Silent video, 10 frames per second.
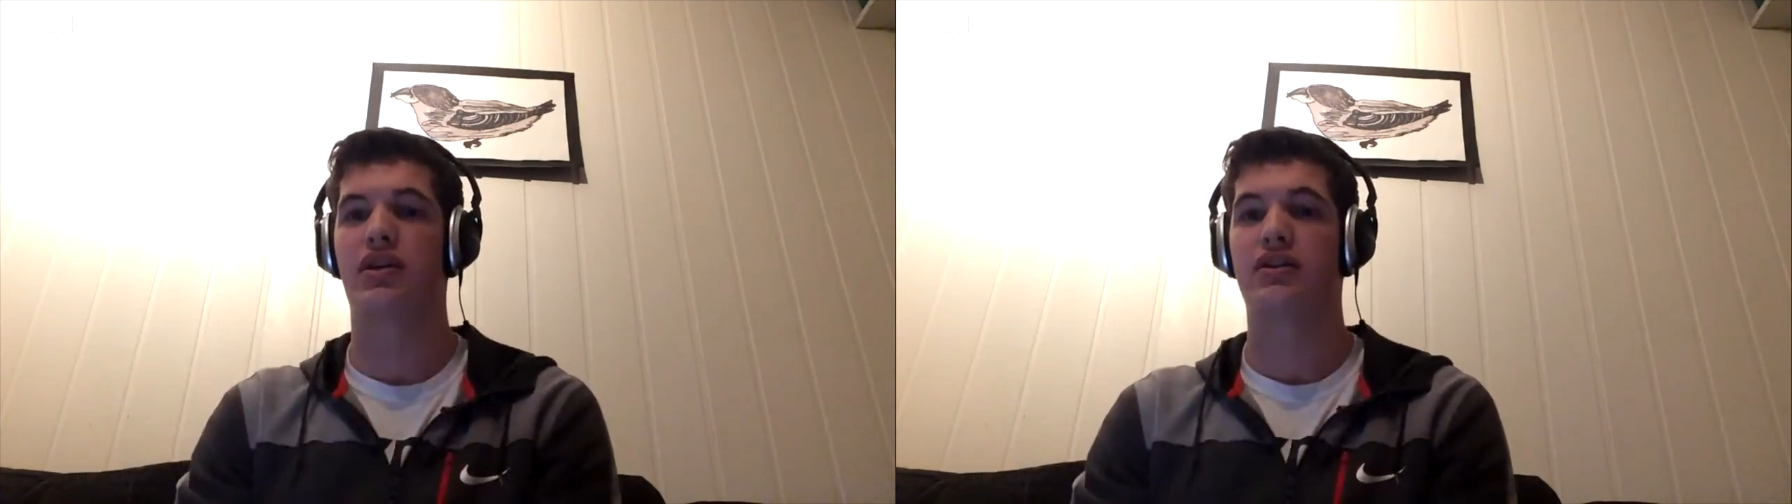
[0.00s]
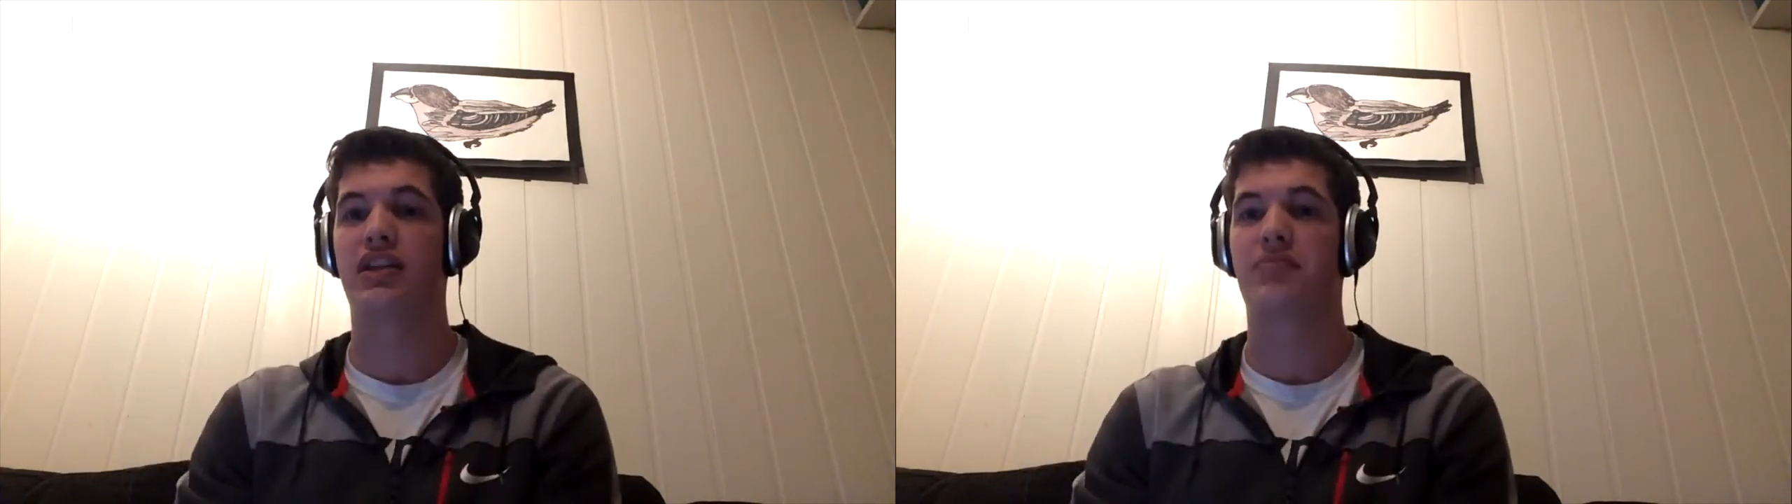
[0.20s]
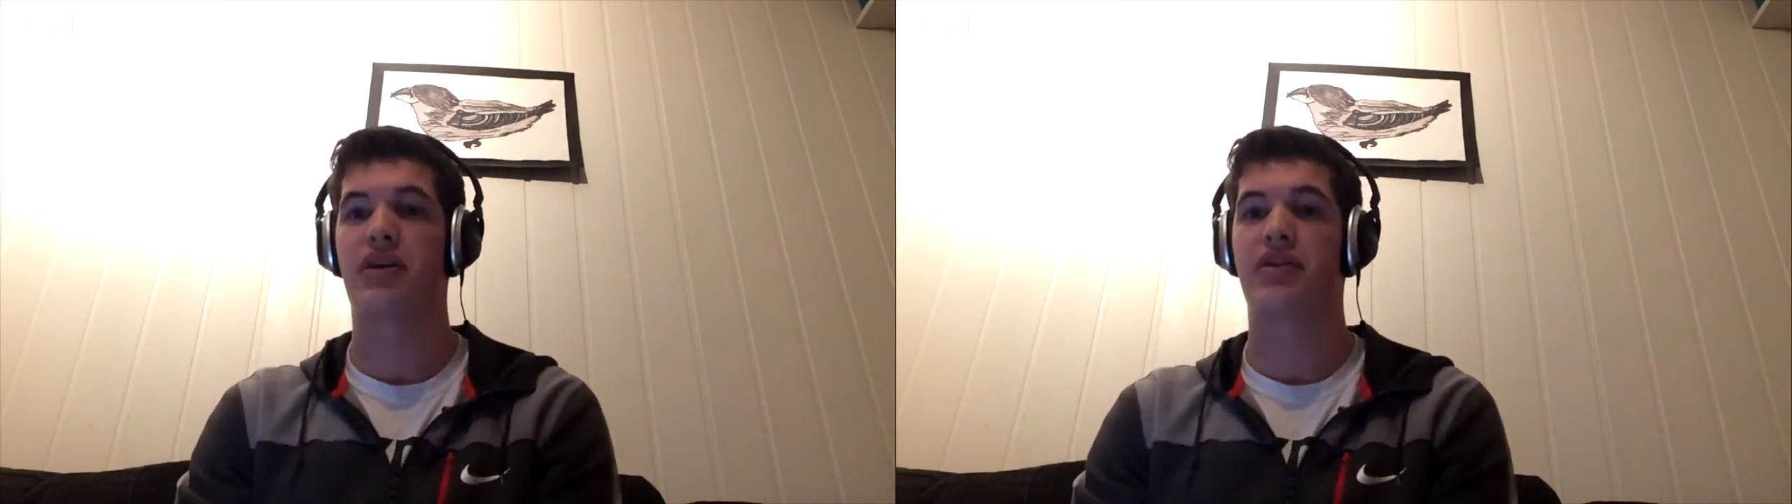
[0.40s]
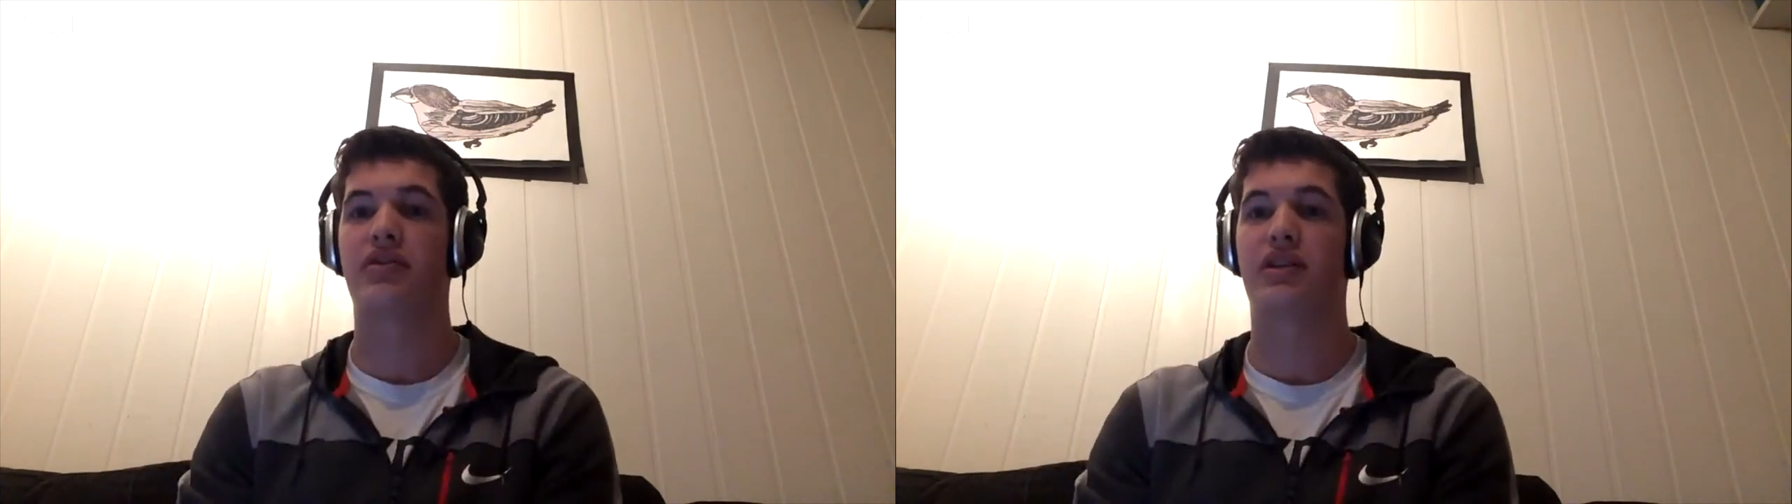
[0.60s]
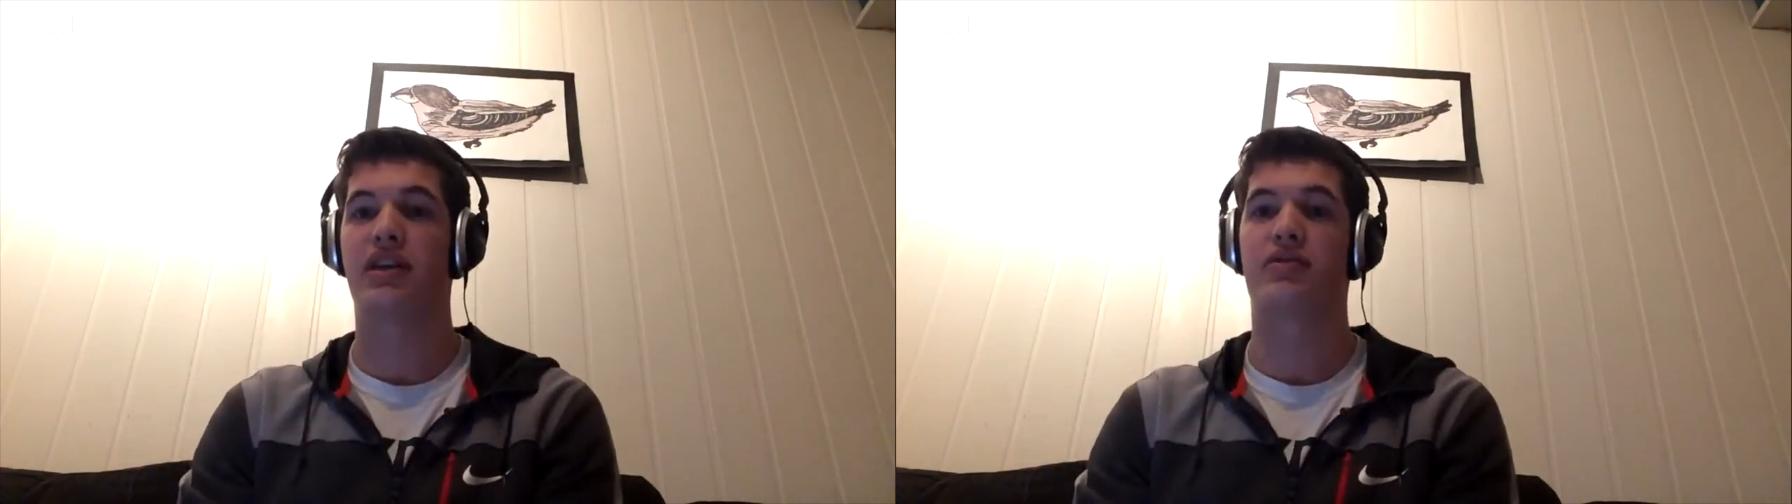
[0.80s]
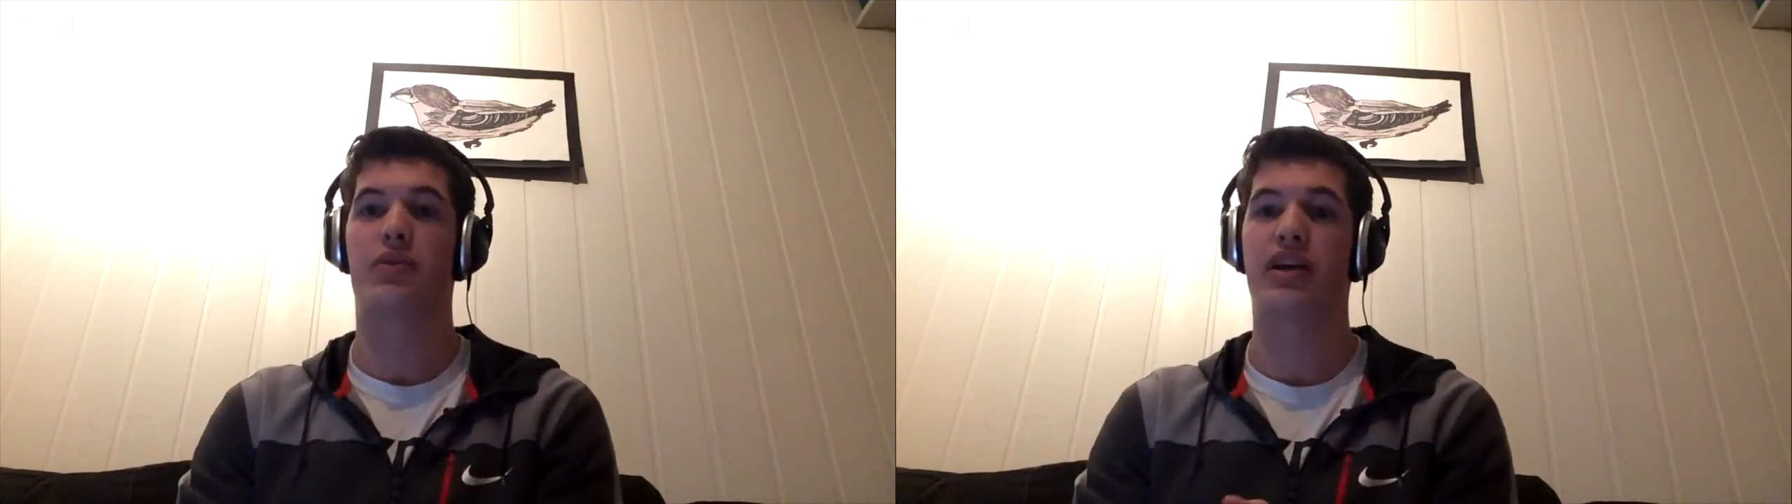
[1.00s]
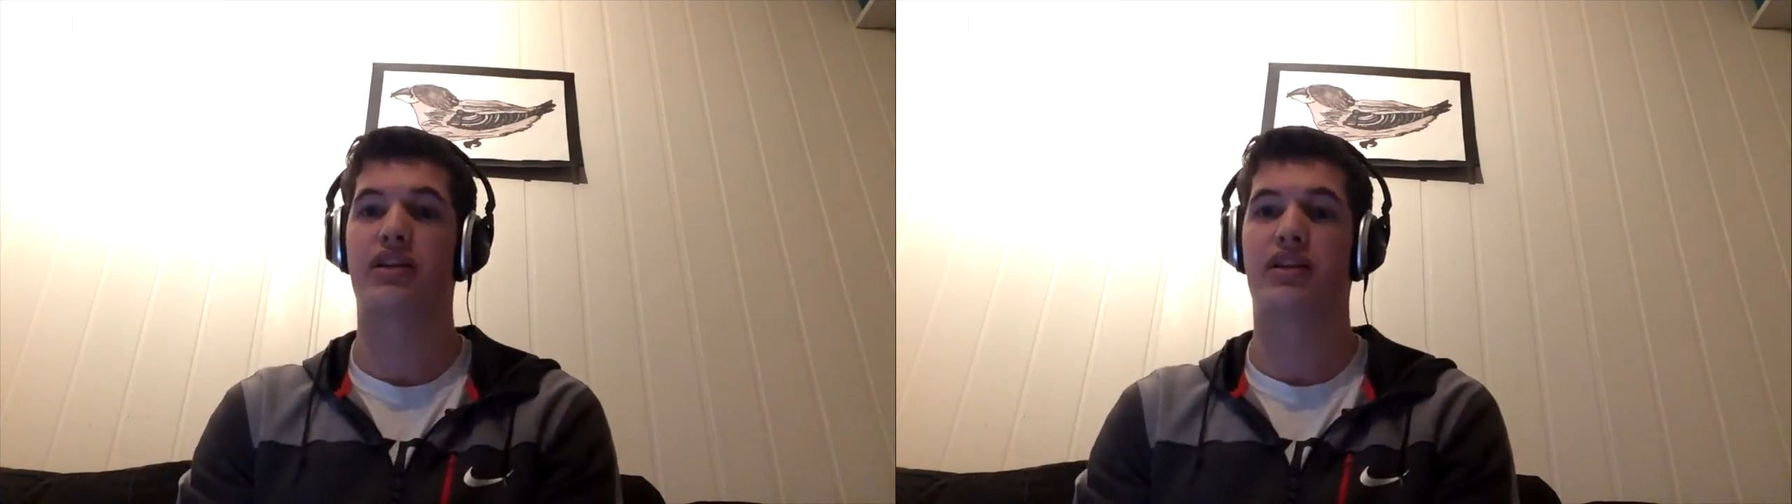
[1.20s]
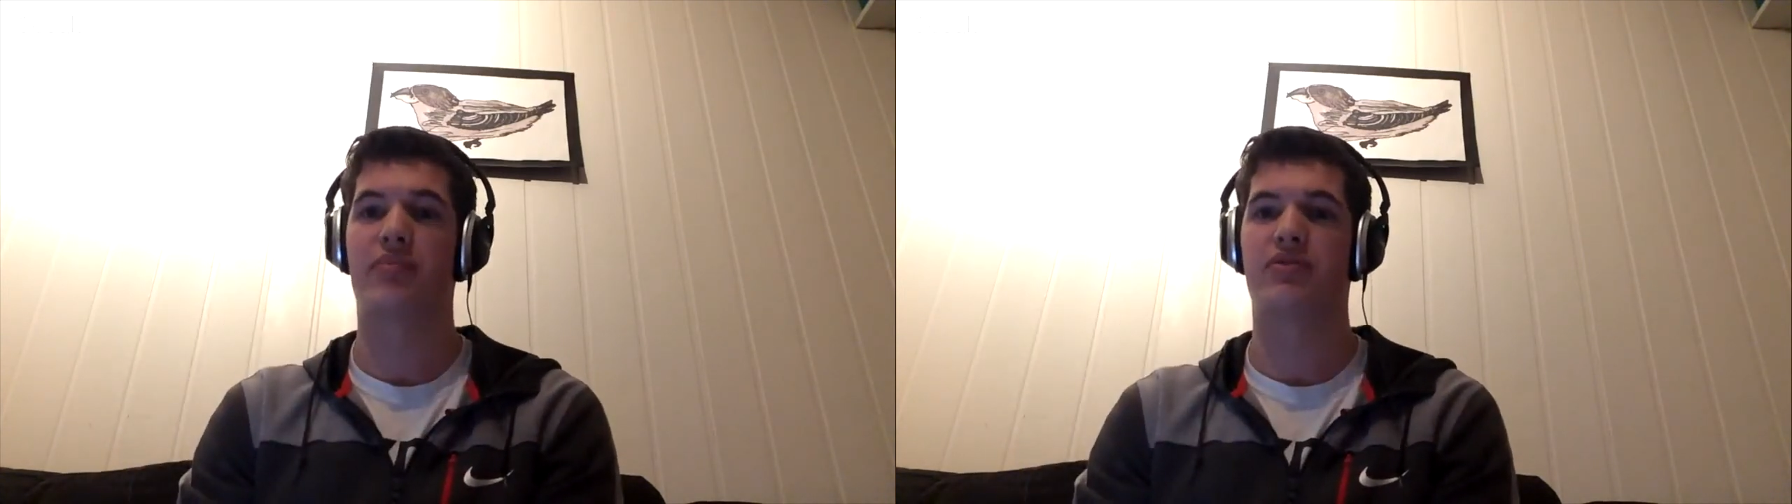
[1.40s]
that's better than twenty
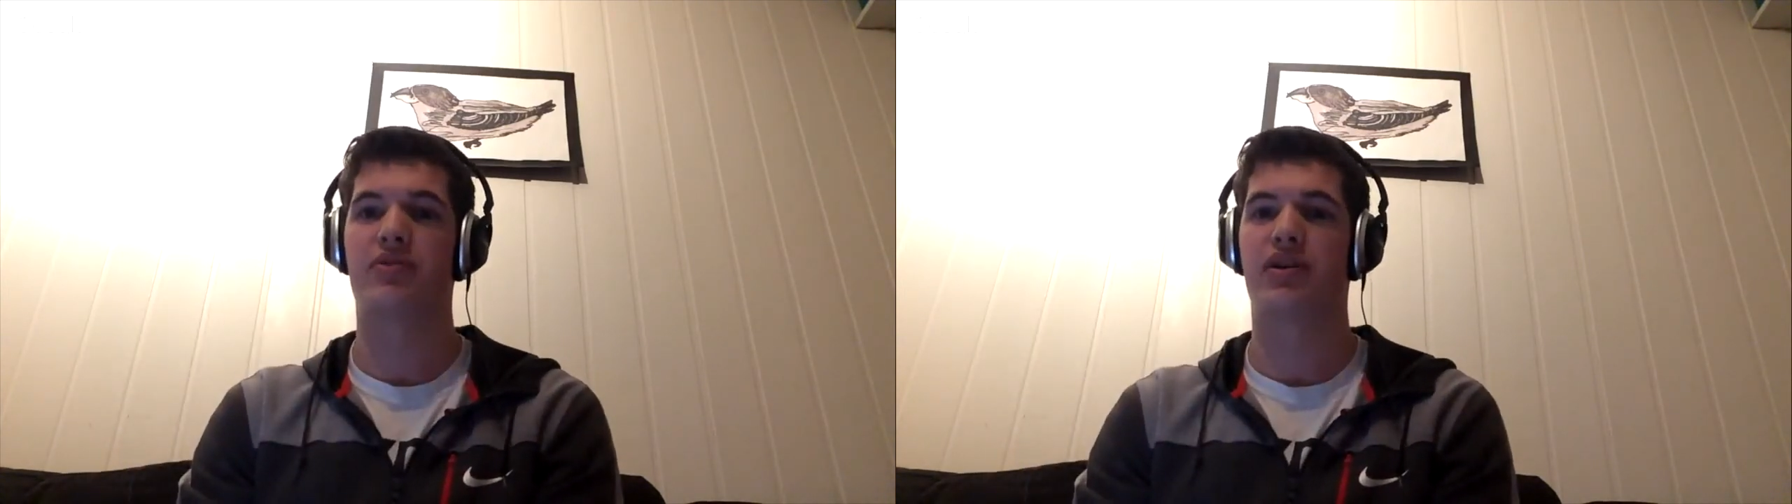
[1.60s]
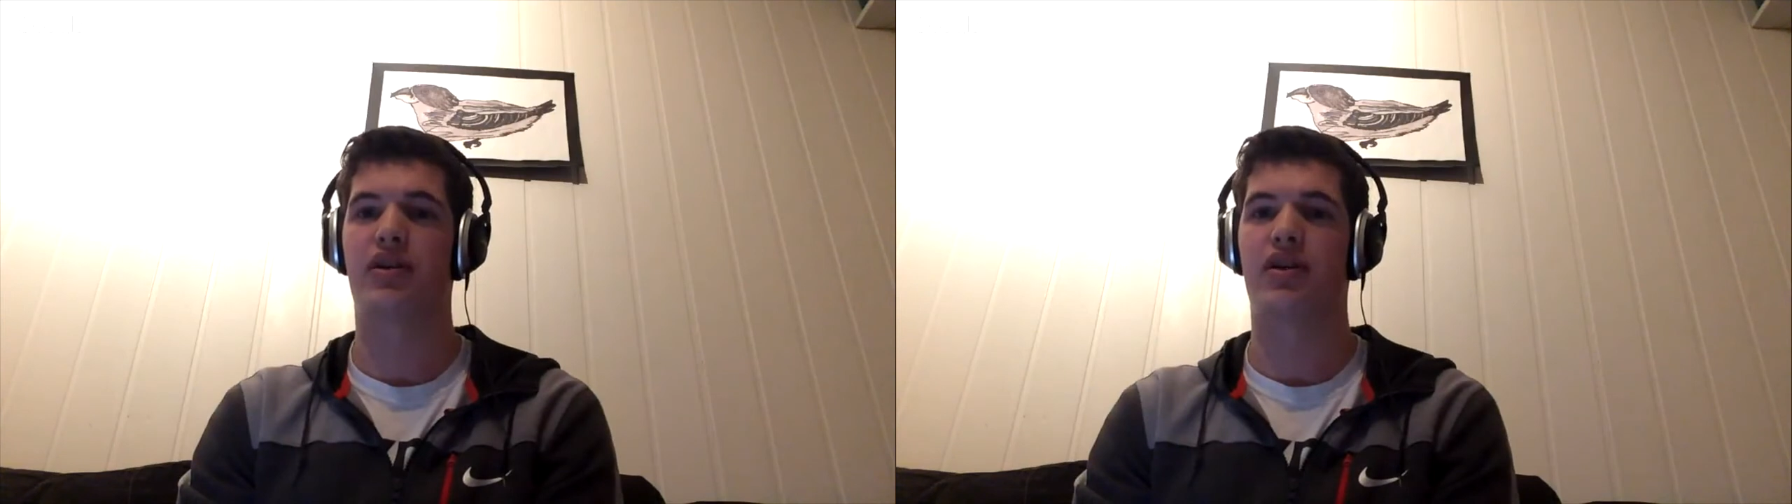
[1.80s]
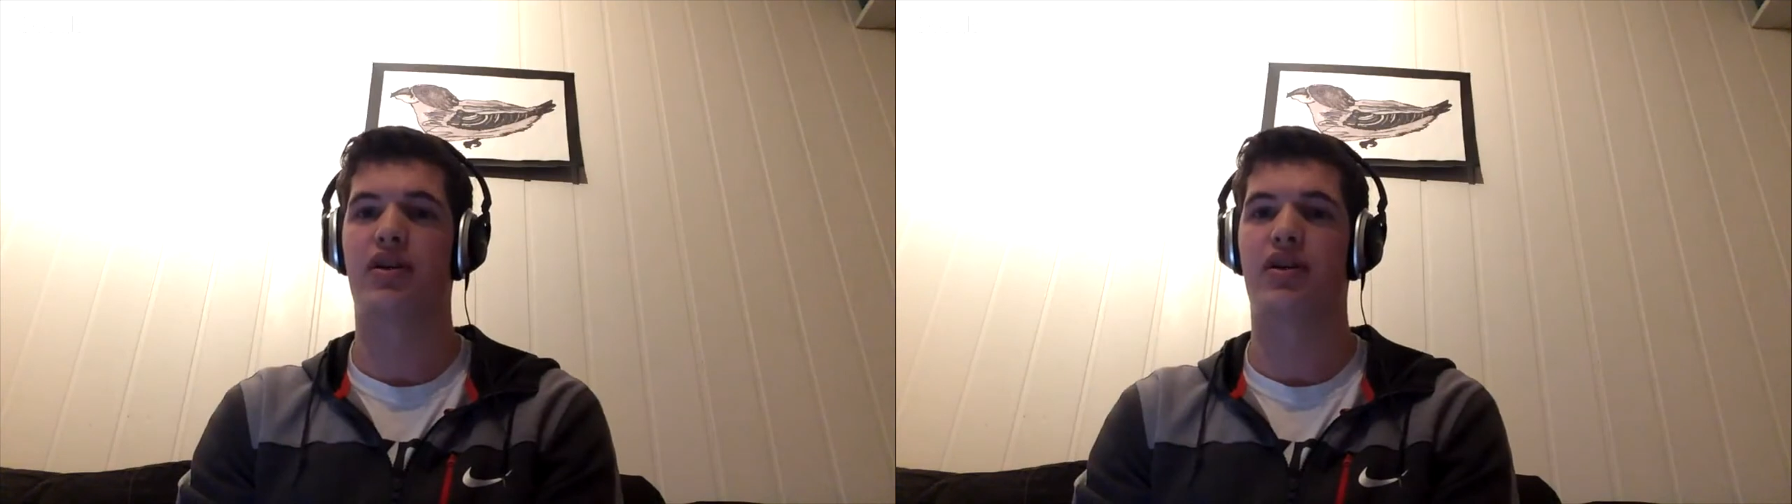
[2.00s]
attempts where